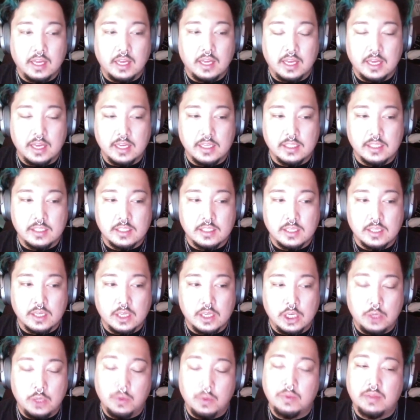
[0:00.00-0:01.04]
That's
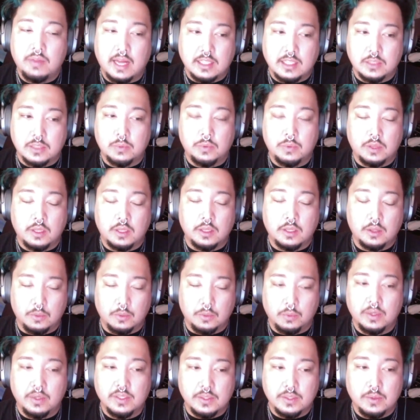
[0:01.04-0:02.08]
the
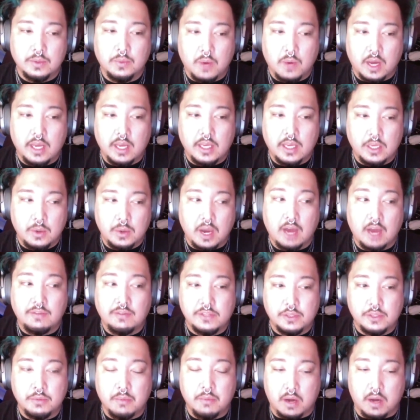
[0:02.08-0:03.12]
reason why you have
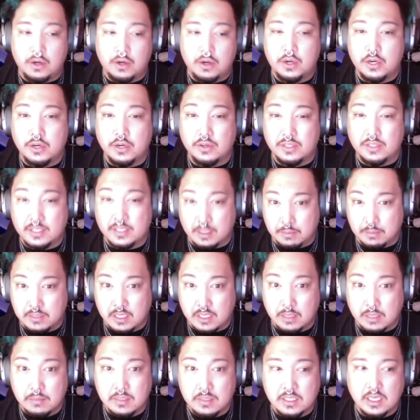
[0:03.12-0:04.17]
to monitor your
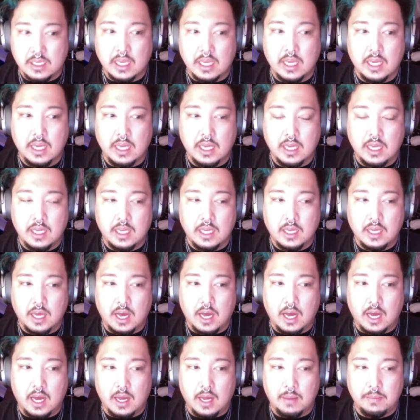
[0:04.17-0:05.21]
symptoms,
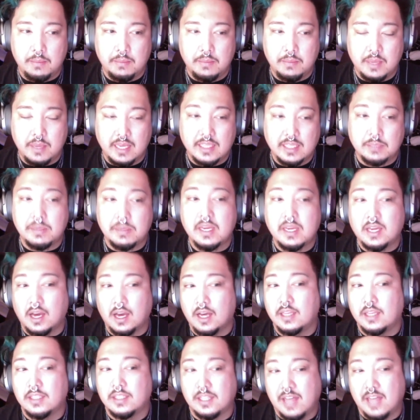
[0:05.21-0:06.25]
is
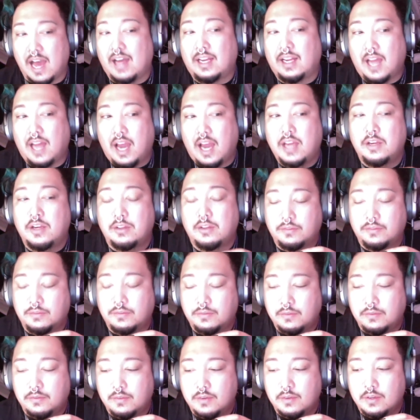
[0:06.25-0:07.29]
because that kind of
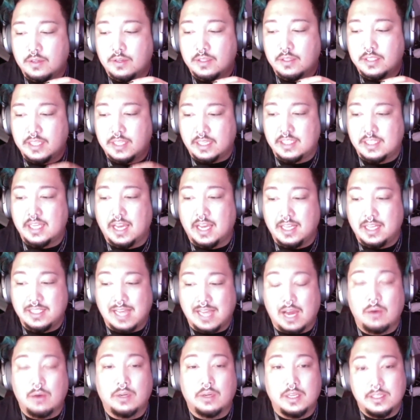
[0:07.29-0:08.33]
dictates
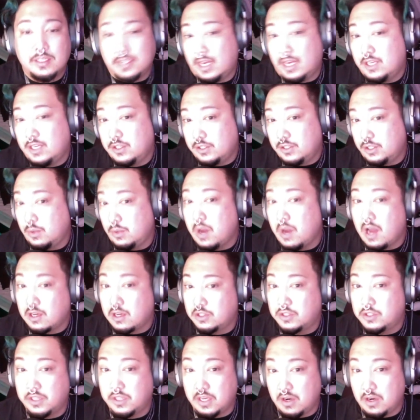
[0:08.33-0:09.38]
how contagious you
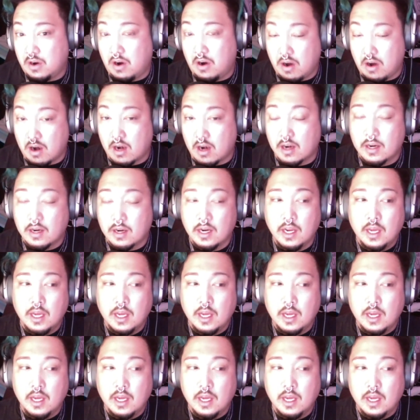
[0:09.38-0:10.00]
actually are.